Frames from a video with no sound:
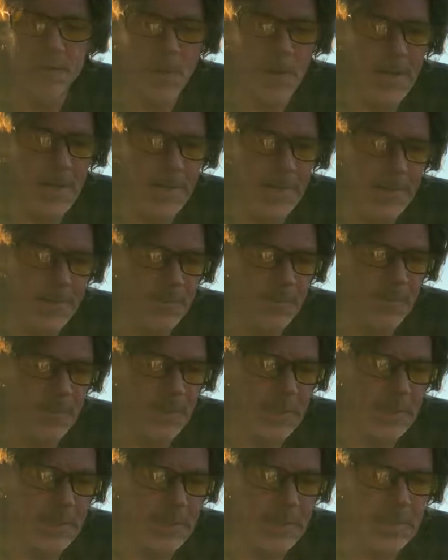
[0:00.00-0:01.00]
why
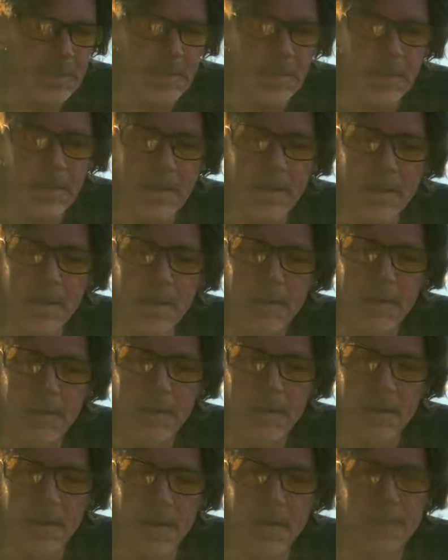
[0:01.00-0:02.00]
we
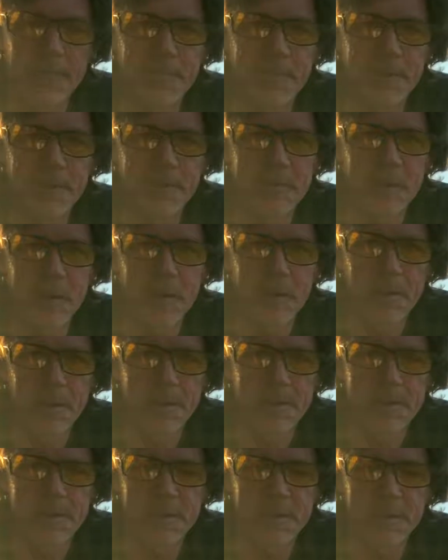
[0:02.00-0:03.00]
love these long
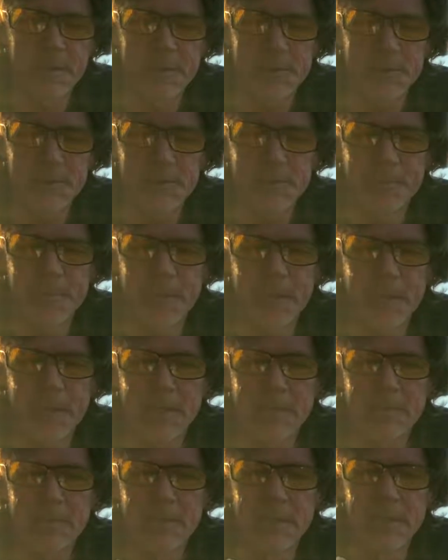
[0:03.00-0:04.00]
lines and leashes, is
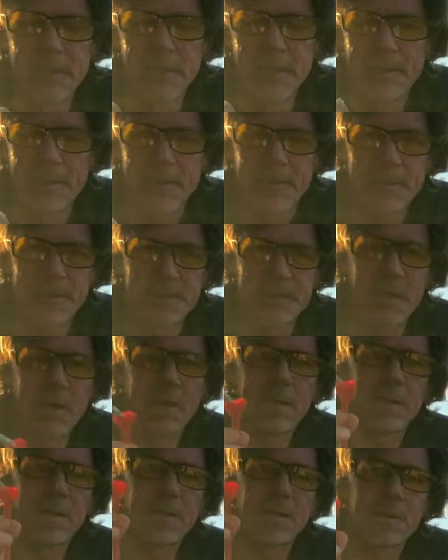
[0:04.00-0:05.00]
because they are
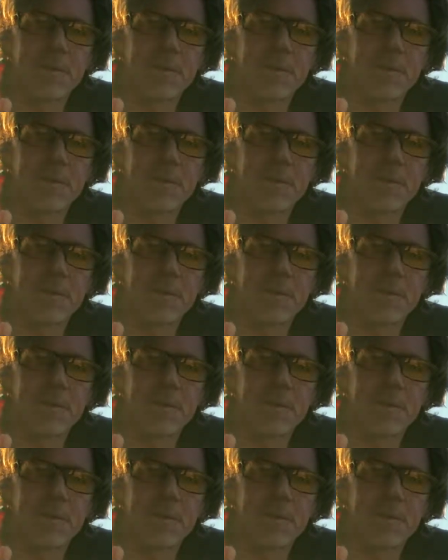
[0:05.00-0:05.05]
designed like a